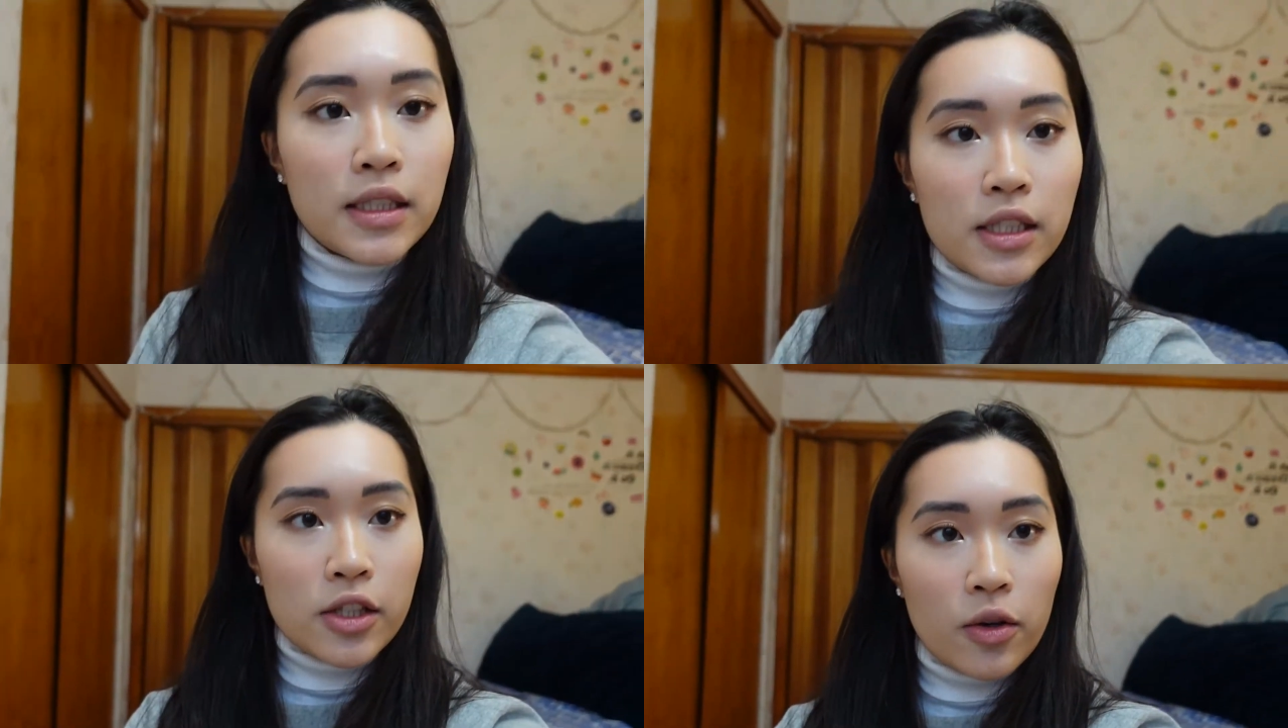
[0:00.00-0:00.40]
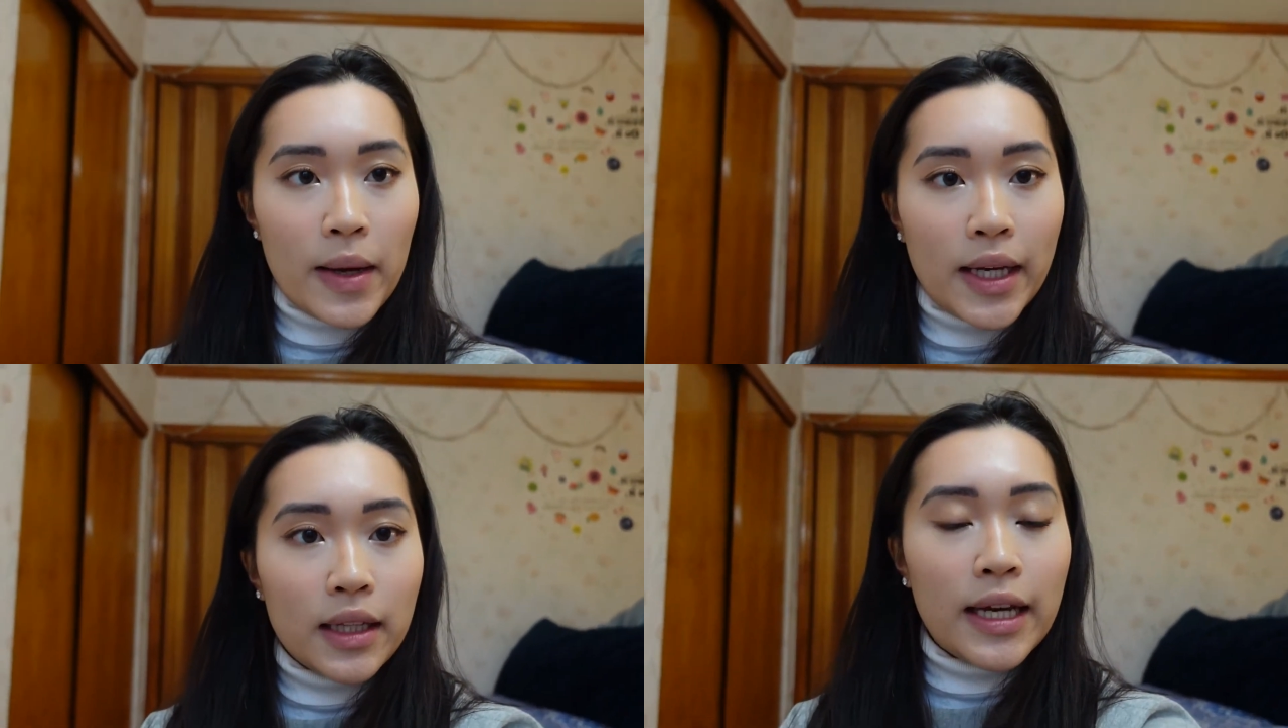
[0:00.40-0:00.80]
So my
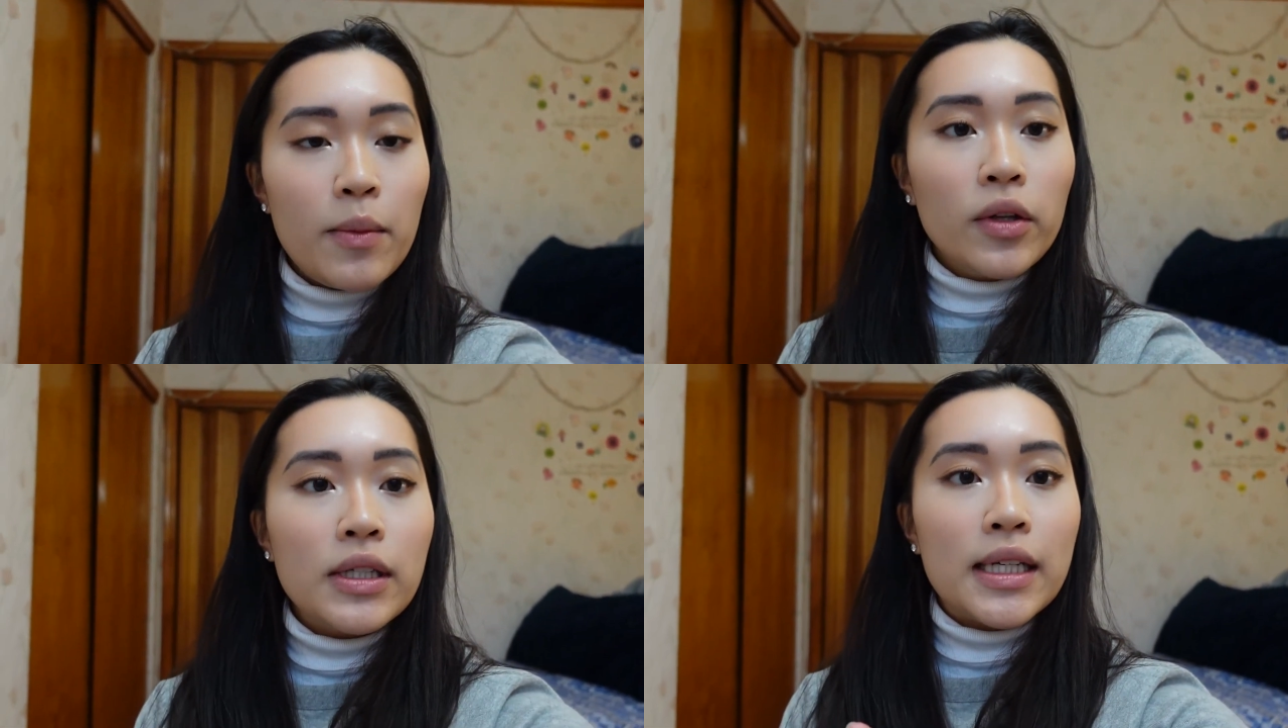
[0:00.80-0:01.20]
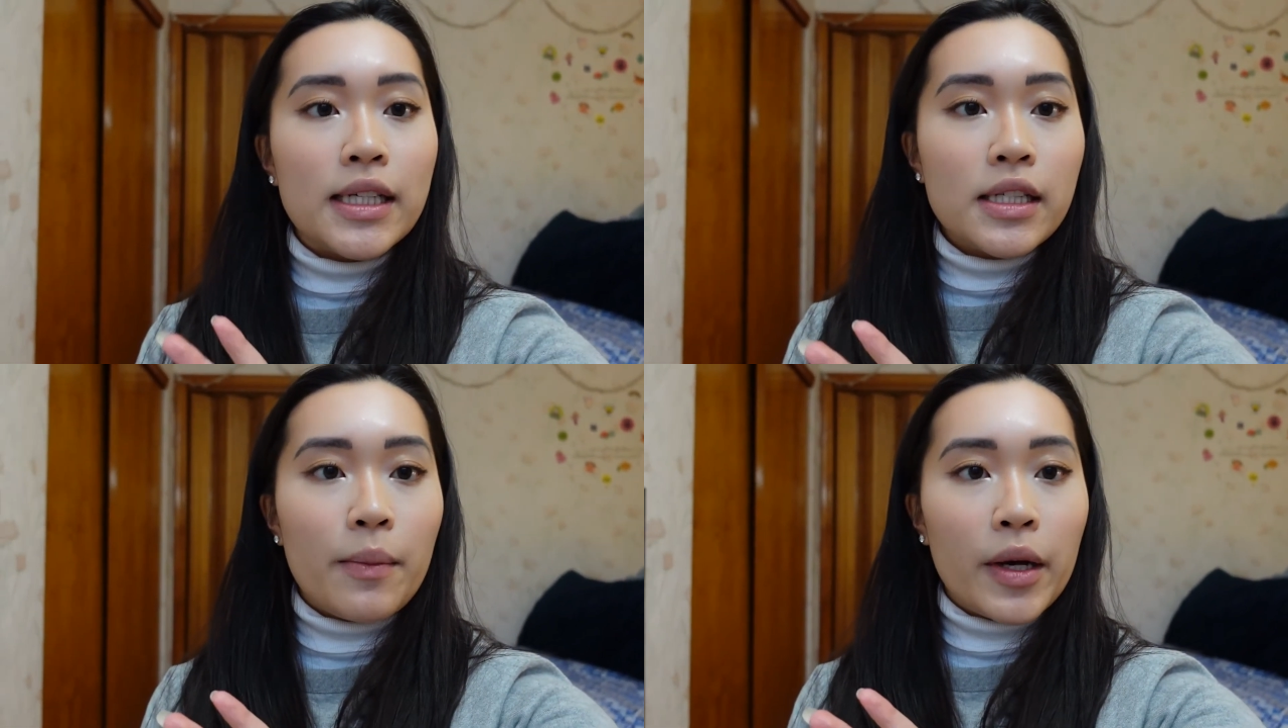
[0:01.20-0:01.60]
clay molding
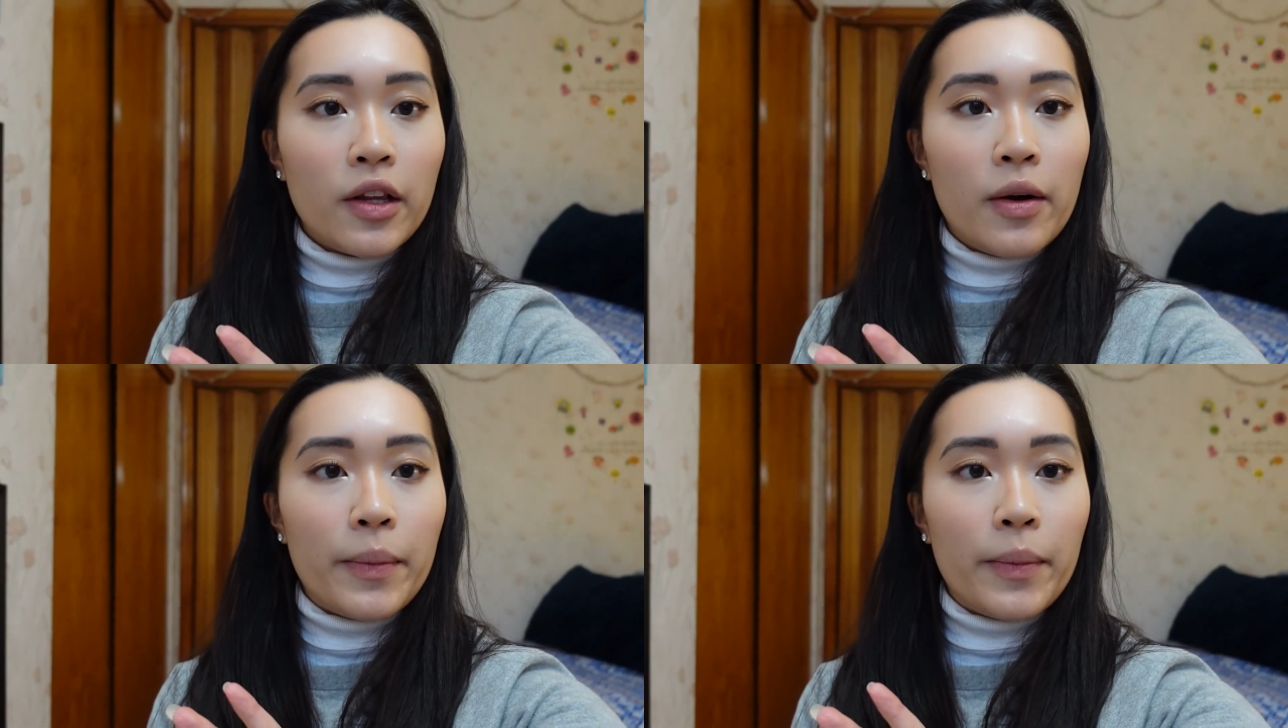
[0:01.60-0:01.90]
is coming along,